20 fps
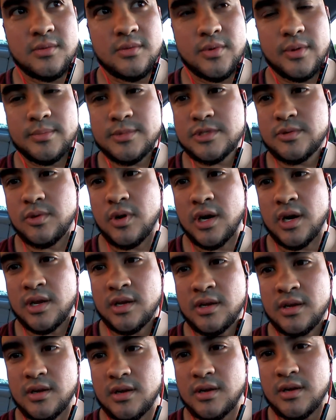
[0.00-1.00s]
when I'm
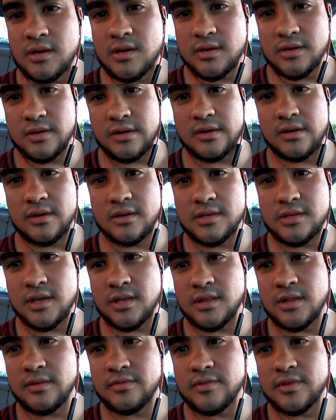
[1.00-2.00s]
squatting or, or
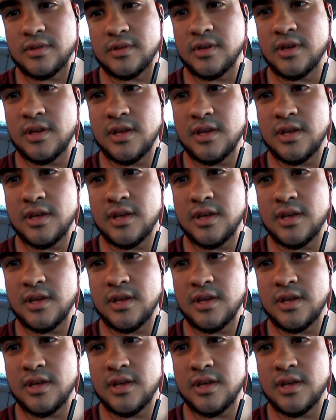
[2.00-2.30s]
deadlifting,